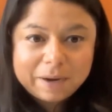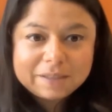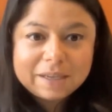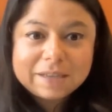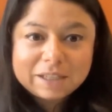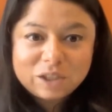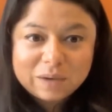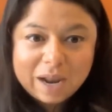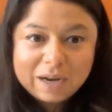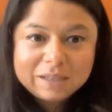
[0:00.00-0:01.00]
Not so
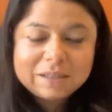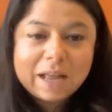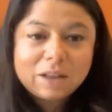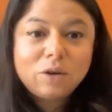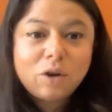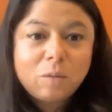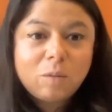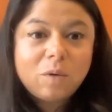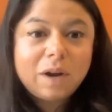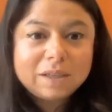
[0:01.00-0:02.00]
much uh,
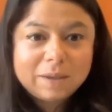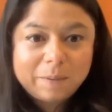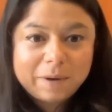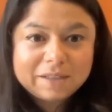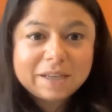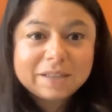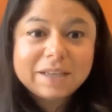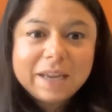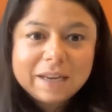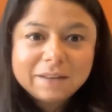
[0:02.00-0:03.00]
domestic
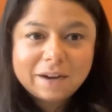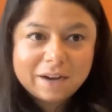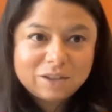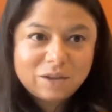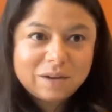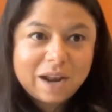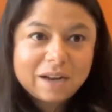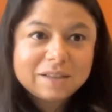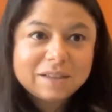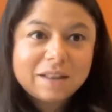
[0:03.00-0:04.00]
enterprises,
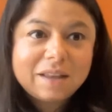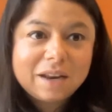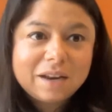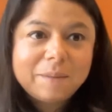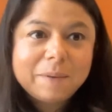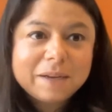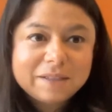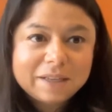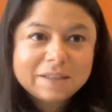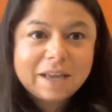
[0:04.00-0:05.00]
but
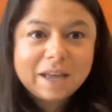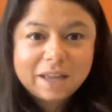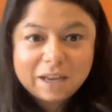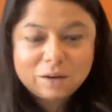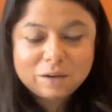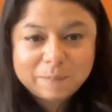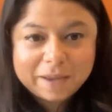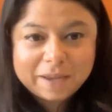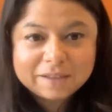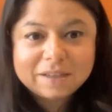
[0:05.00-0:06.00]
international
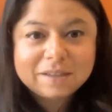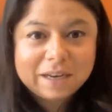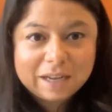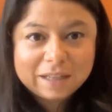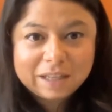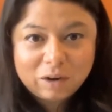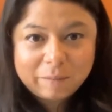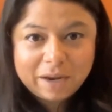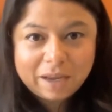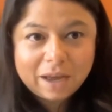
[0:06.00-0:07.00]
enterprises that have
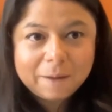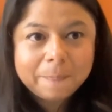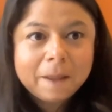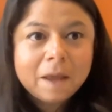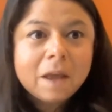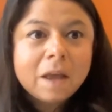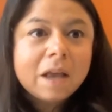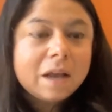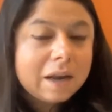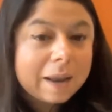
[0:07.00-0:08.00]
presence in
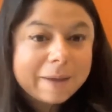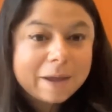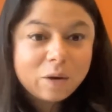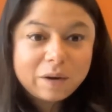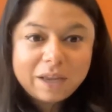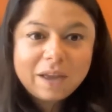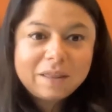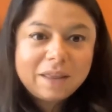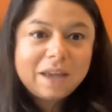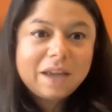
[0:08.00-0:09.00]
Latin American
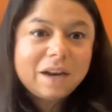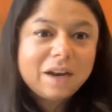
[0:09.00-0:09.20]
countries.